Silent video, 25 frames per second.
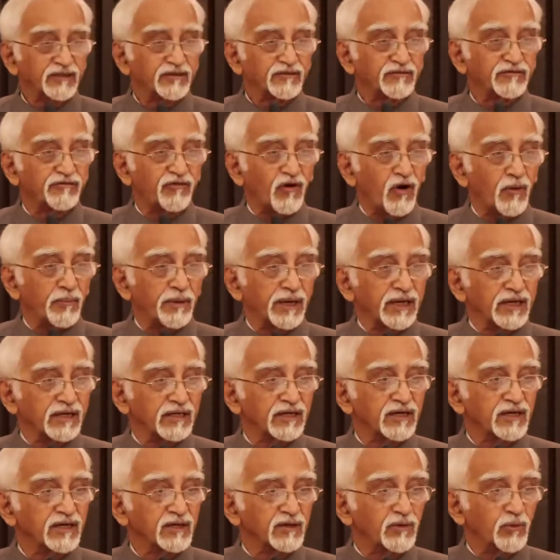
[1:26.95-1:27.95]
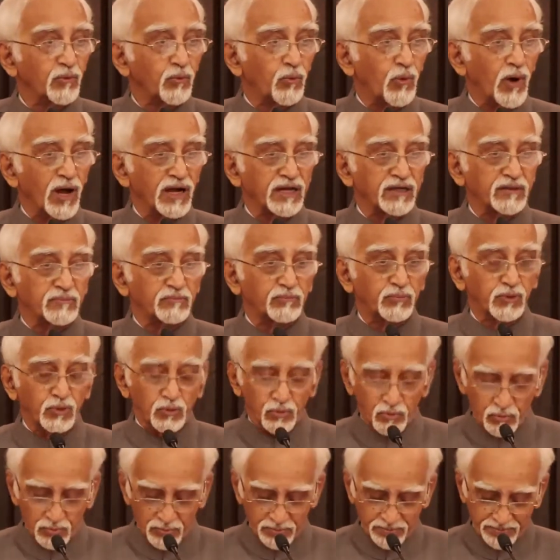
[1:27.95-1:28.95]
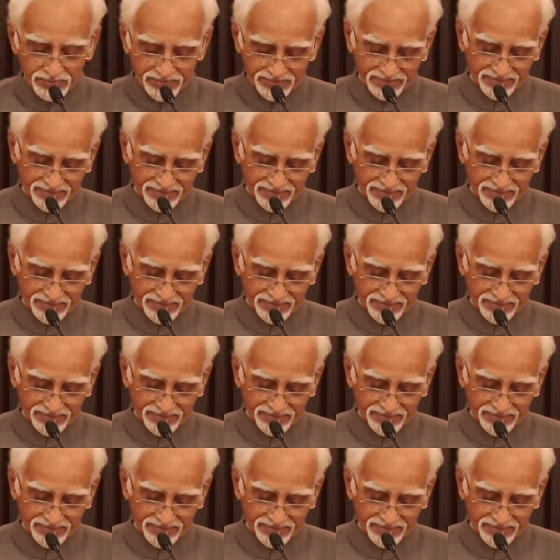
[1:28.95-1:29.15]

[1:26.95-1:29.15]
forming one bloom.